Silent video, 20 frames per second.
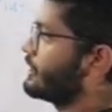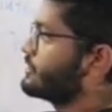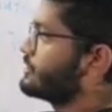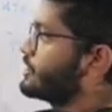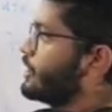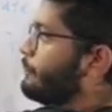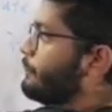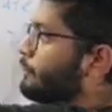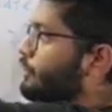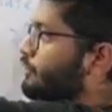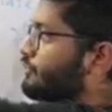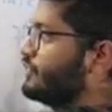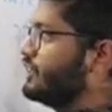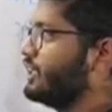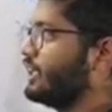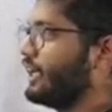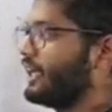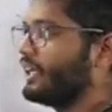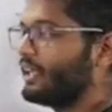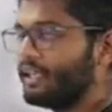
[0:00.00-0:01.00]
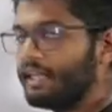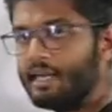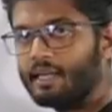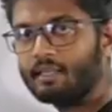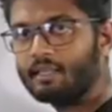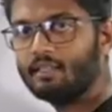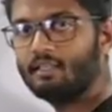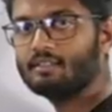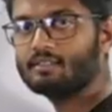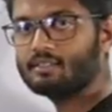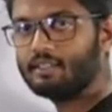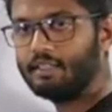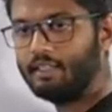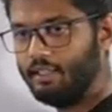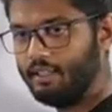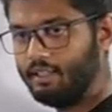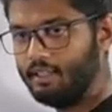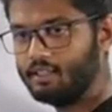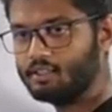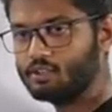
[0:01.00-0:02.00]
sum of the allied angles
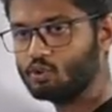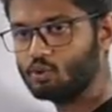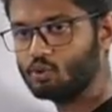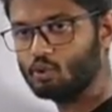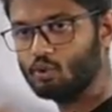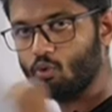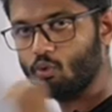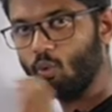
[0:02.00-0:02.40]
is